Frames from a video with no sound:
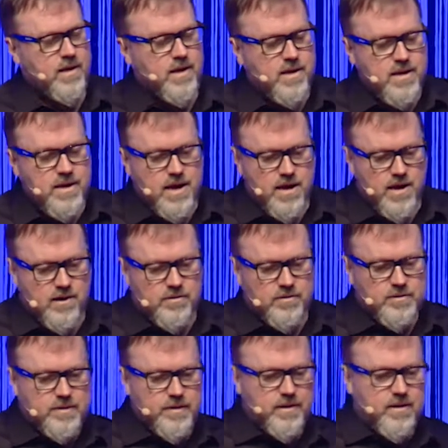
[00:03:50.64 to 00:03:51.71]

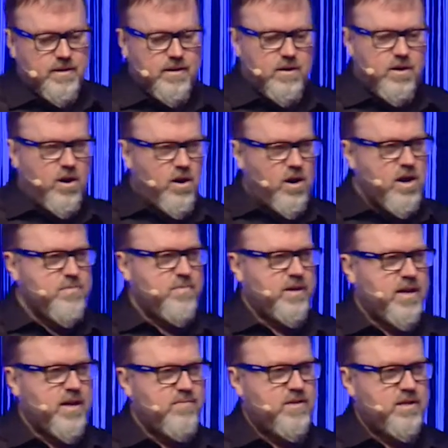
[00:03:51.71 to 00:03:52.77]
Now, I
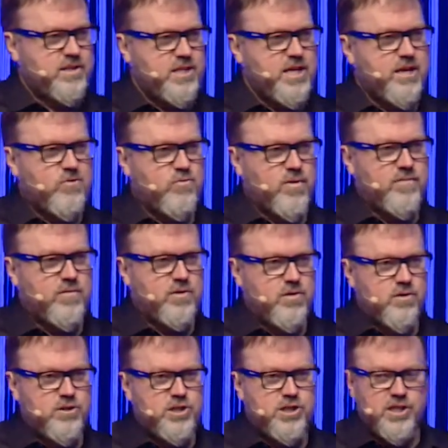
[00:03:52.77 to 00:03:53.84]
believe the tech
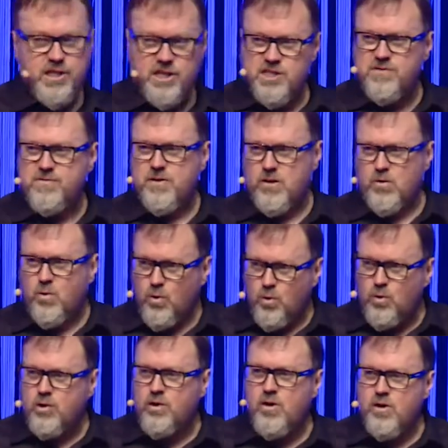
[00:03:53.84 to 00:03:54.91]
revolution is for
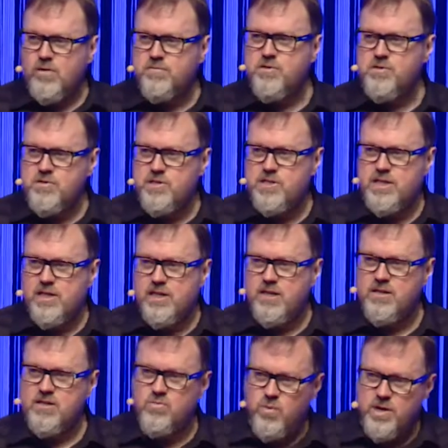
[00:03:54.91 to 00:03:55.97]
all of New
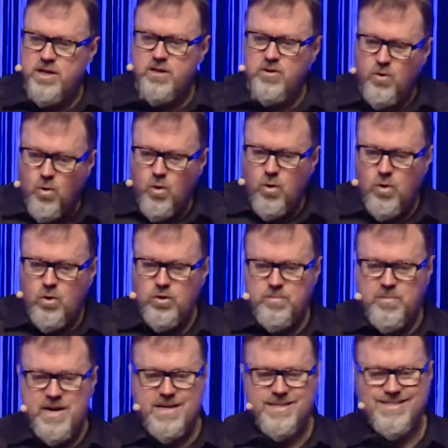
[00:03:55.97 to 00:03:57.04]
Zealand. We can all
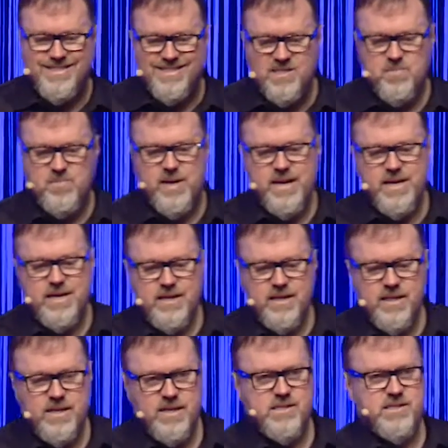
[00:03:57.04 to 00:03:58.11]
participate
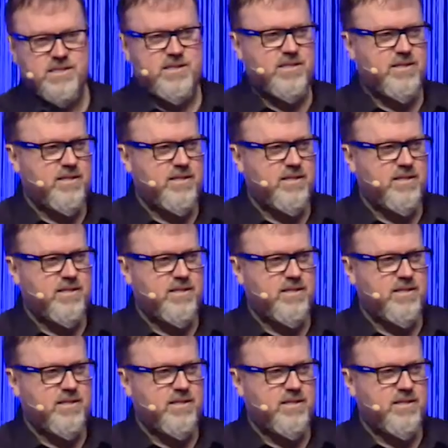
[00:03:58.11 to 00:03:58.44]
in this.